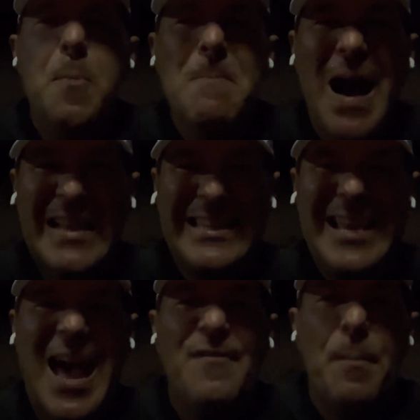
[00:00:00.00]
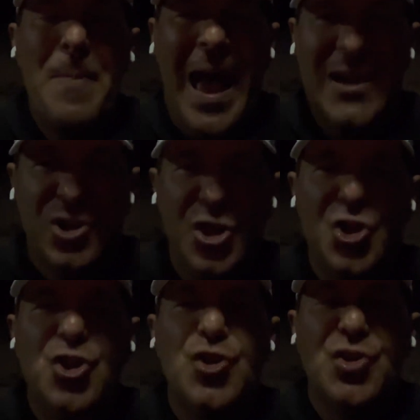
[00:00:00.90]
must have a
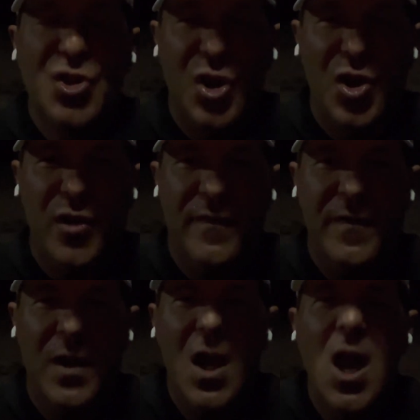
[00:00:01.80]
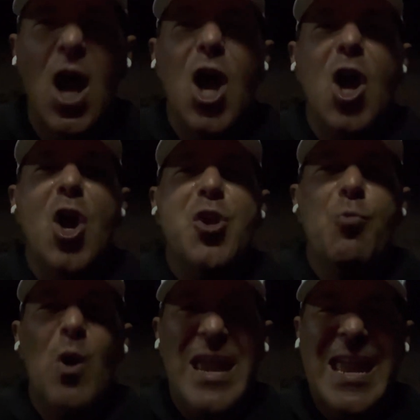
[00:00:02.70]
passion to serve.
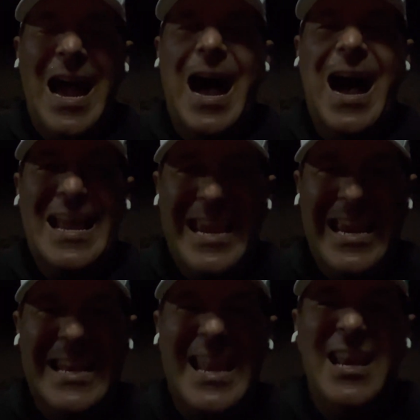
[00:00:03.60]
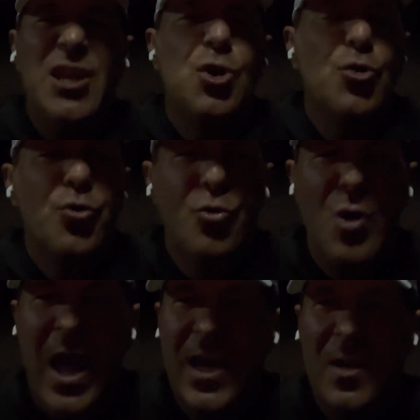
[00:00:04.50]
We are in an
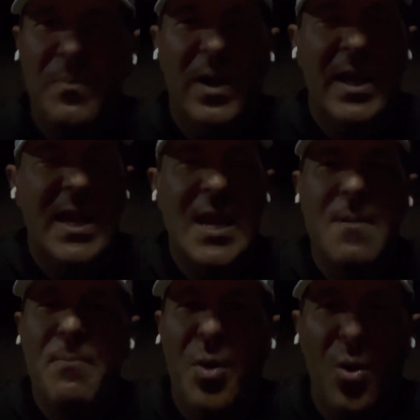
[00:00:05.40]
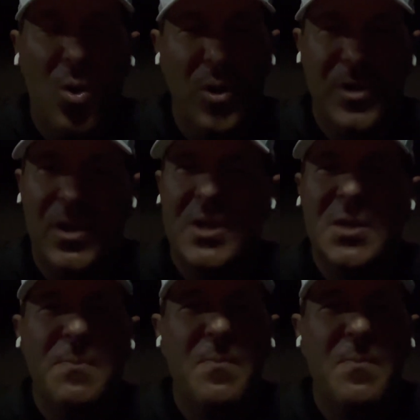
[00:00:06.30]
incredibly important